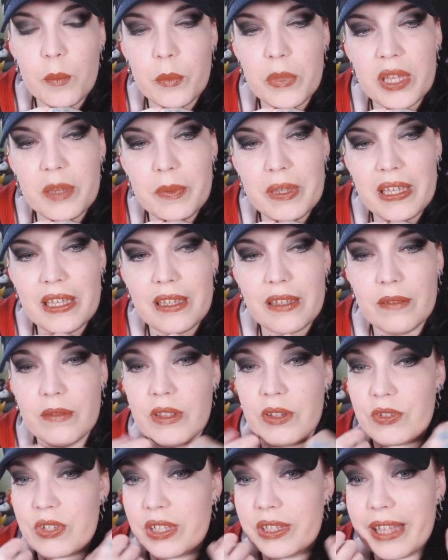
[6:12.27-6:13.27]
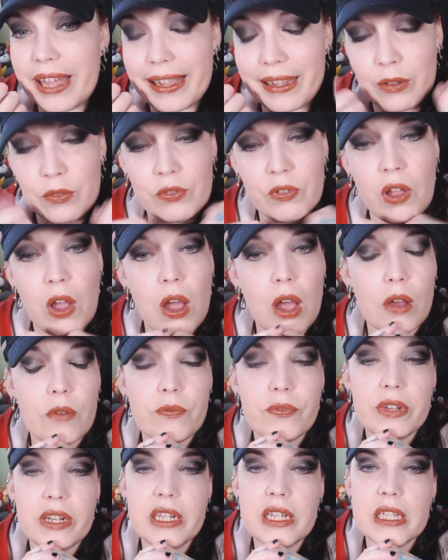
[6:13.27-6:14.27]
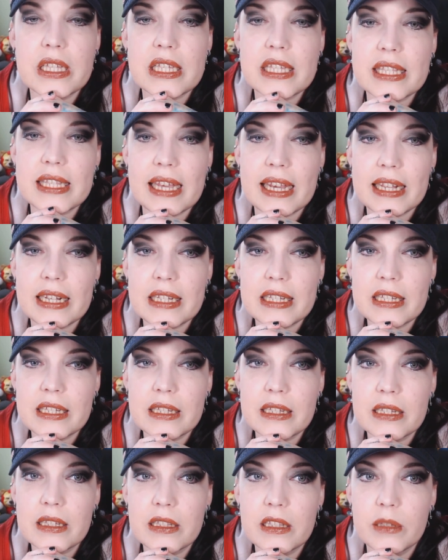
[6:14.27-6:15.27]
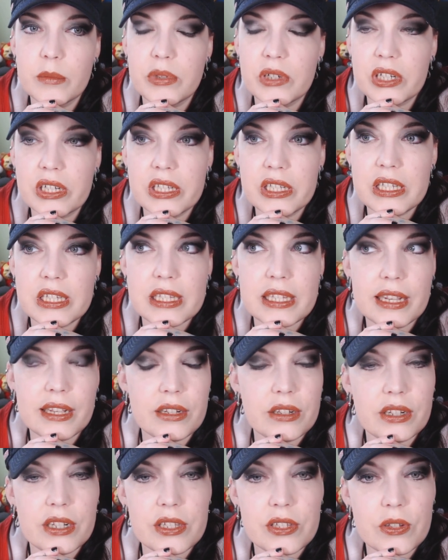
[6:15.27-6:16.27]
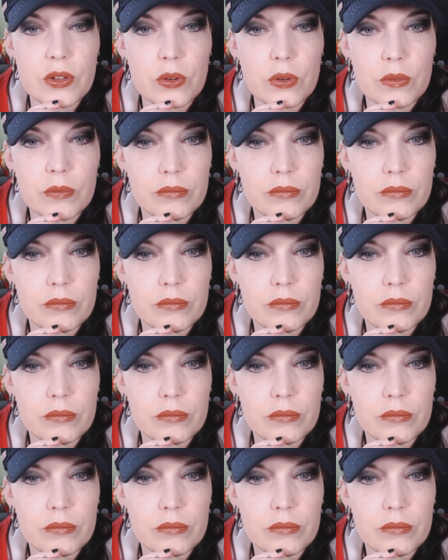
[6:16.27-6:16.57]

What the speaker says: Maybe there's a lack of confidence that the book could stand on its,